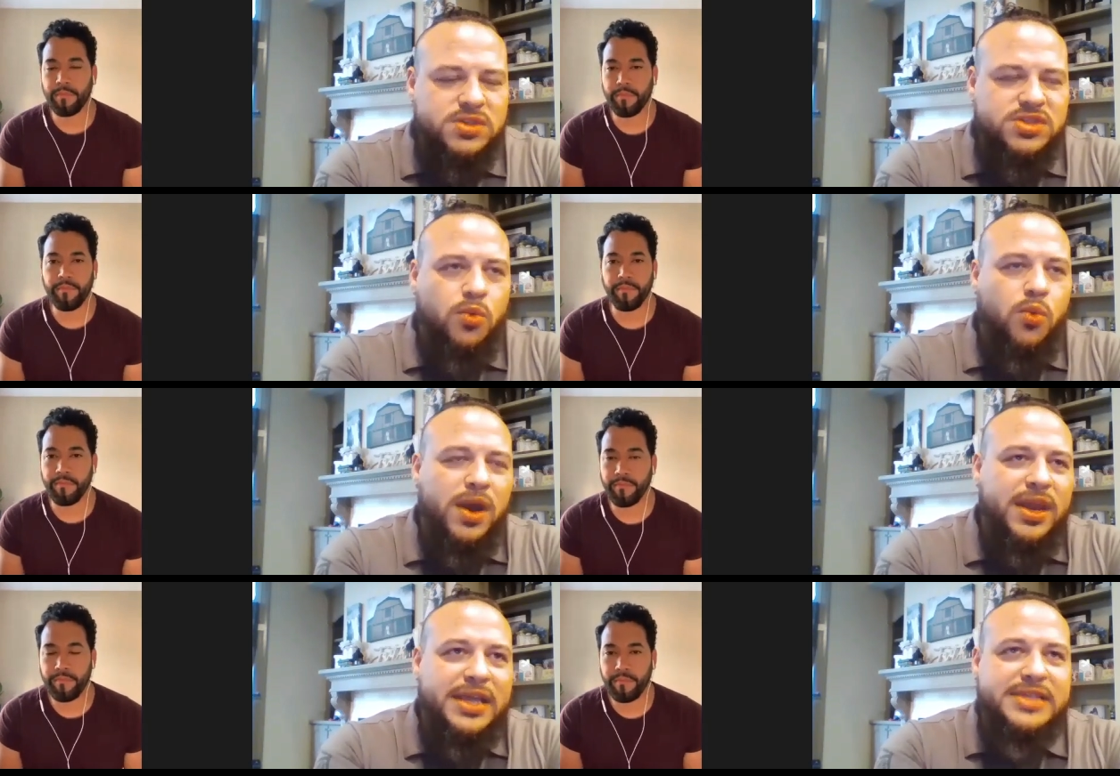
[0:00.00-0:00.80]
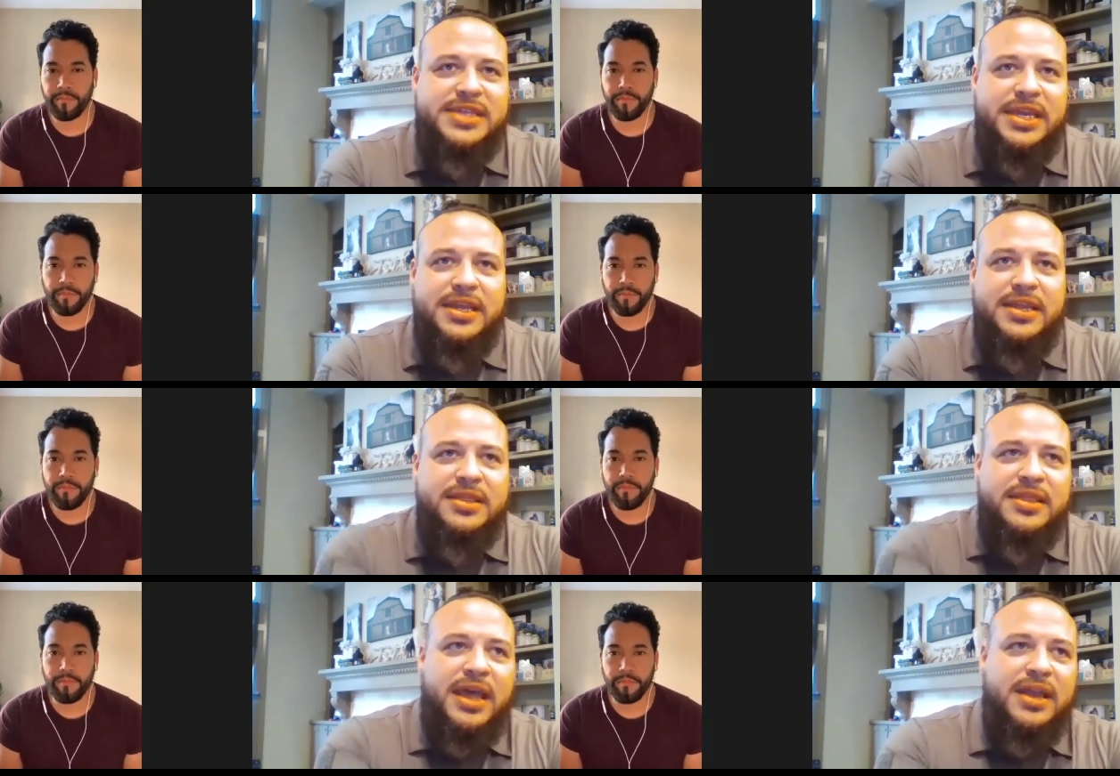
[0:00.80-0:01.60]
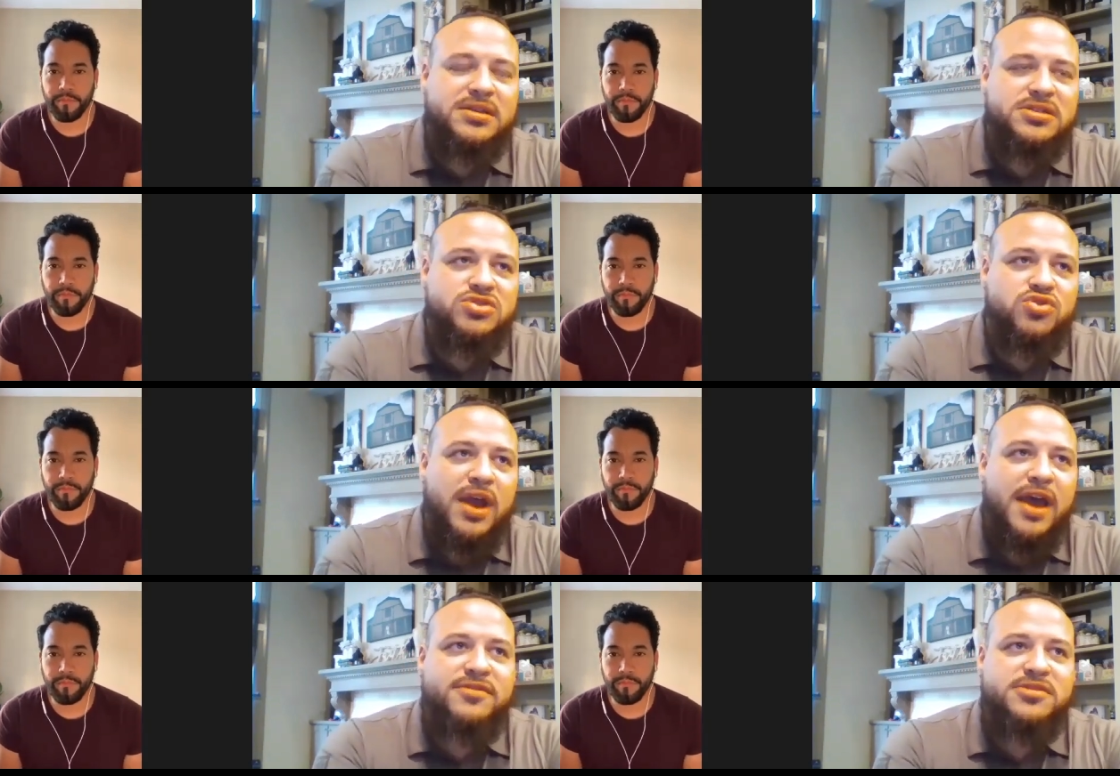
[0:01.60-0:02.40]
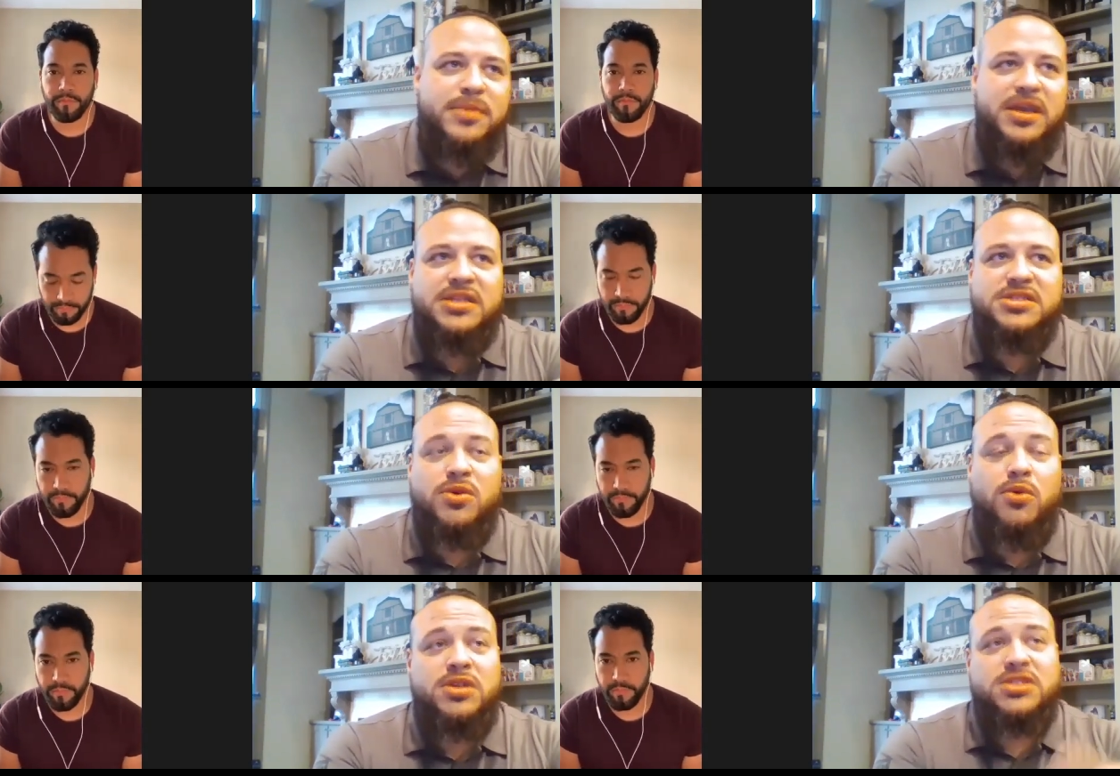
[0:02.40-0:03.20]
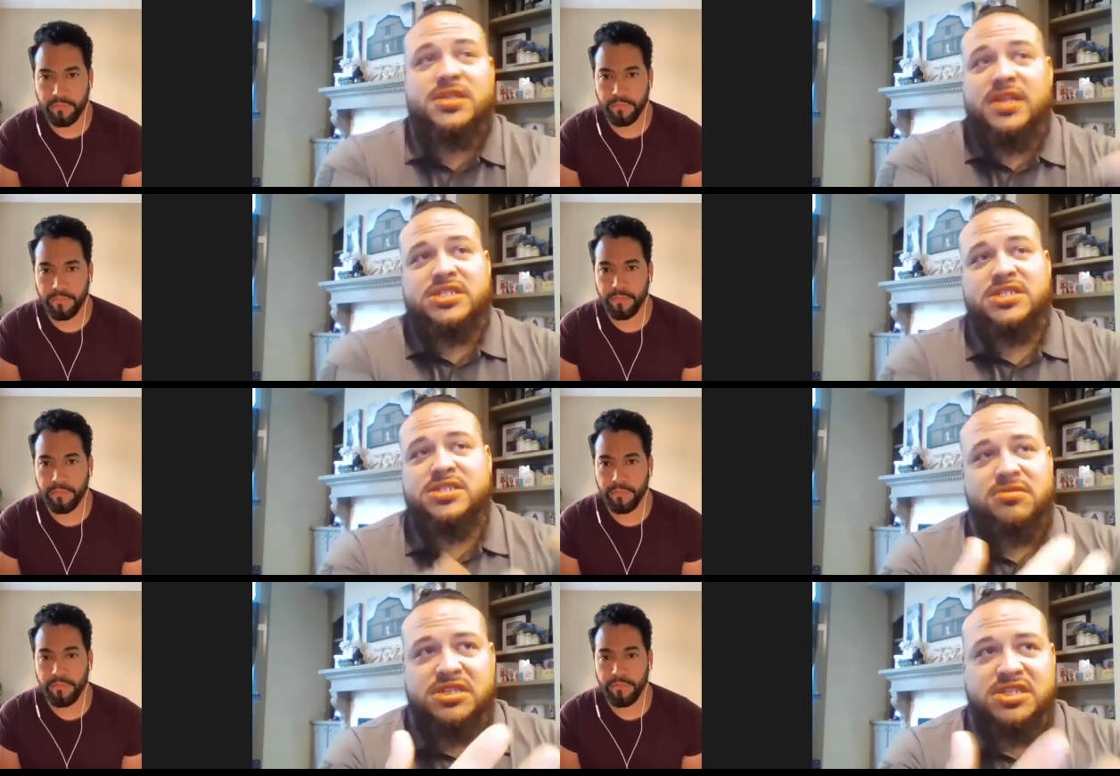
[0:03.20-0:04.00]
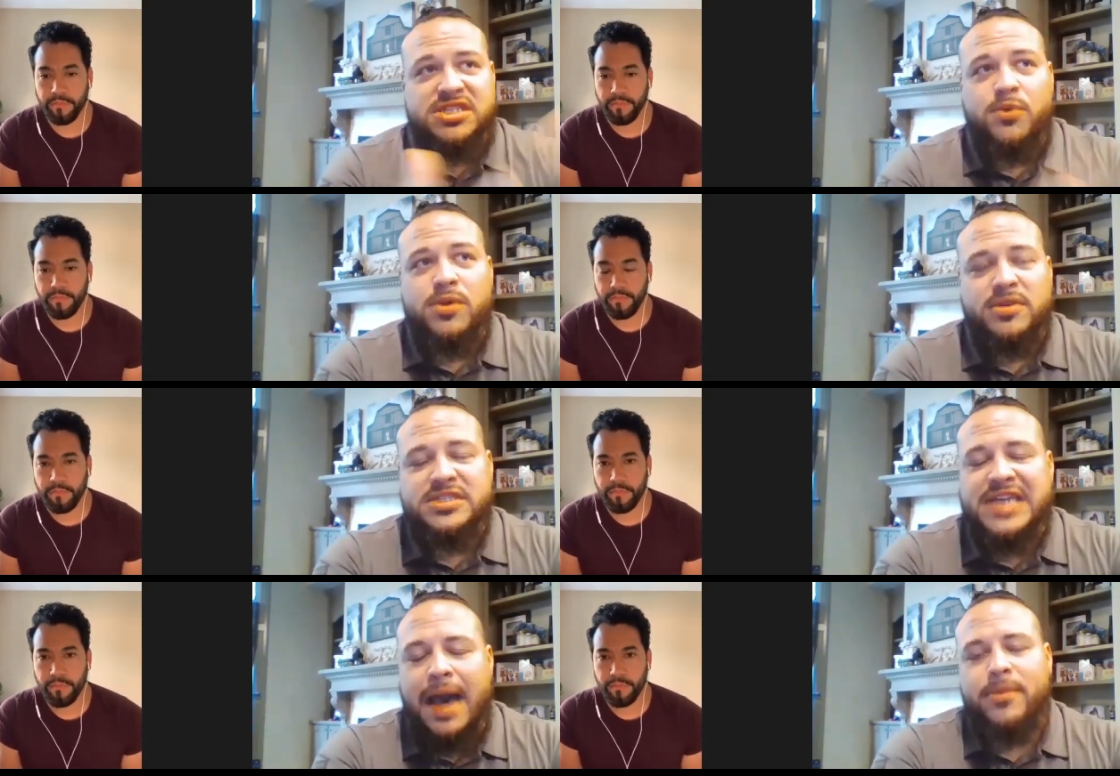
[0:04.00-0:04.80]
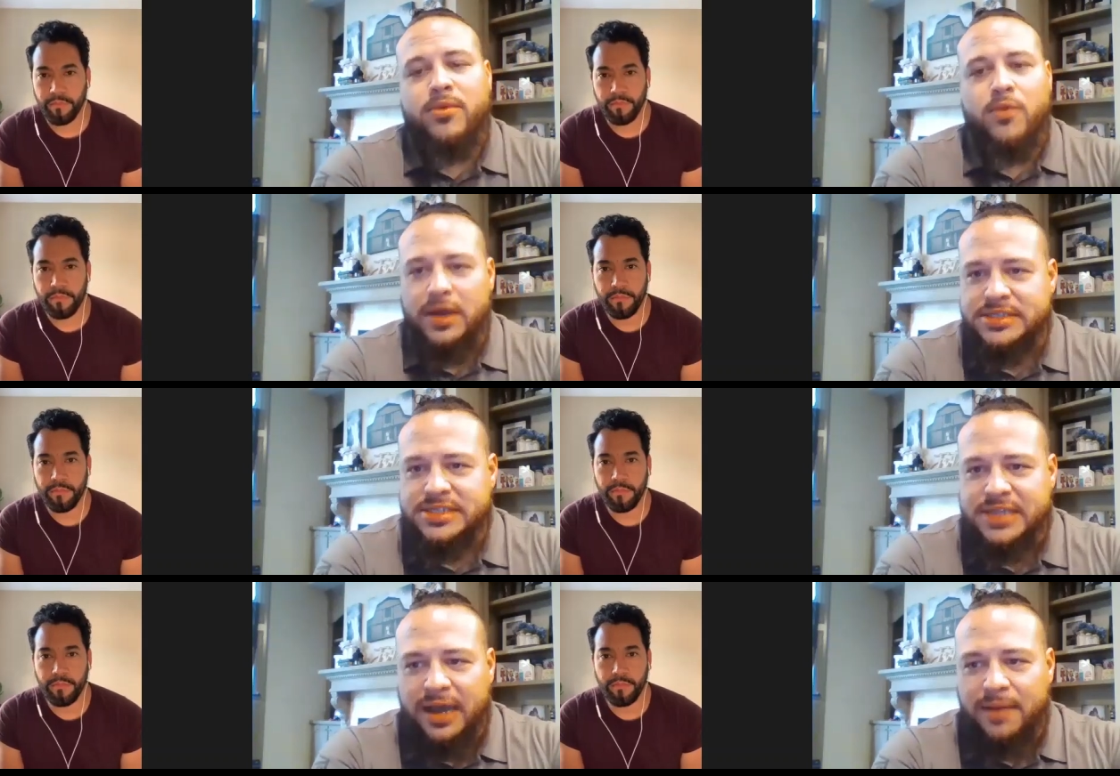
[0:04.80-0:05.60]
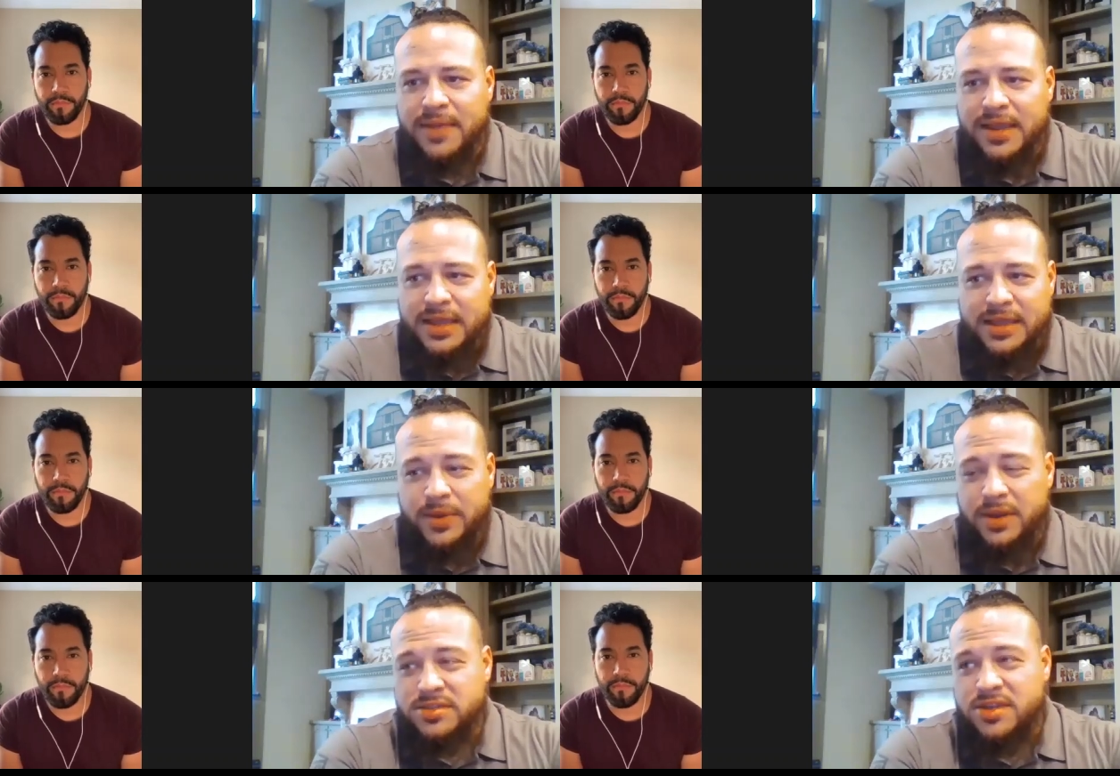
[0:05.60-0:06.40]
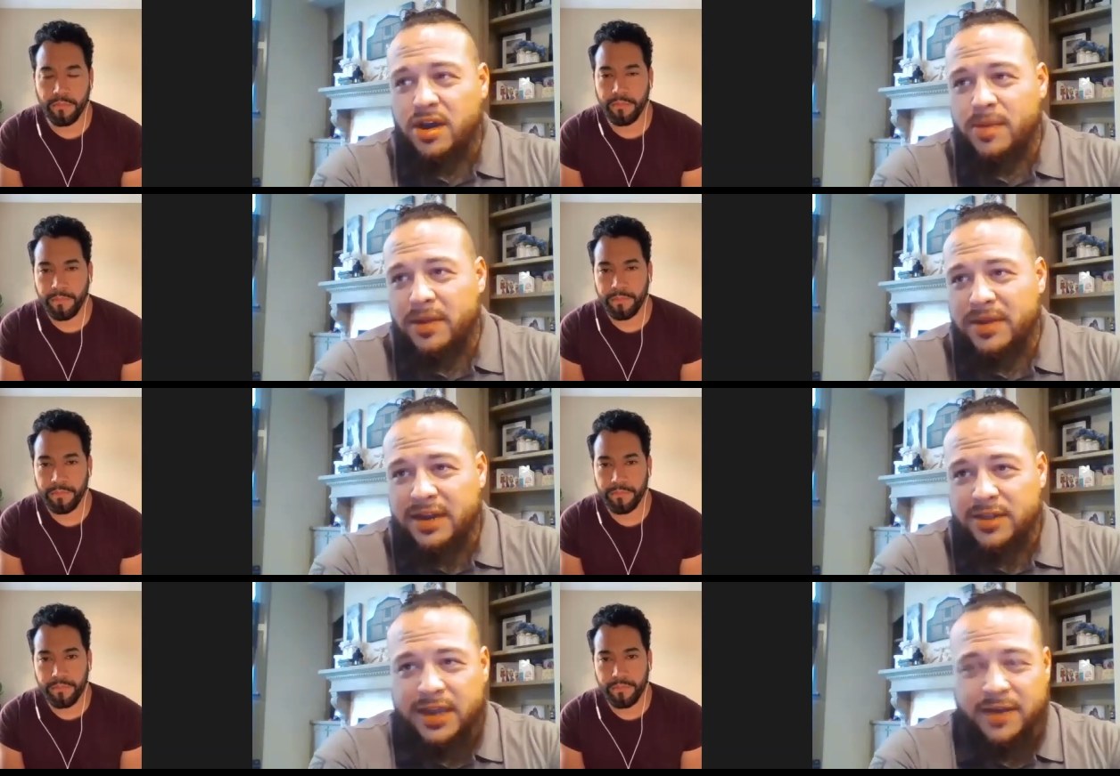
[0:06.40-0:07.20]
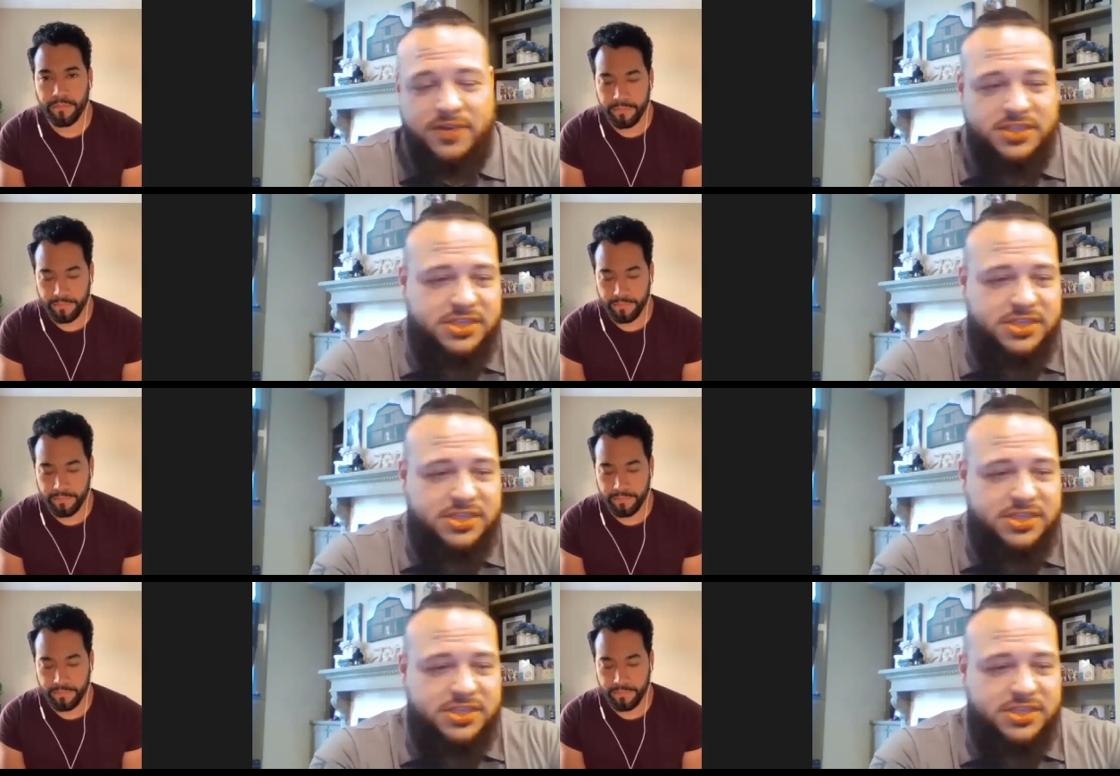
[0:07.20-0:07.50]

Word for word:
Speaker 1: so what is it that drives men towards let's just let's just say one of the most common ones um, that we don't talk about nearly enough in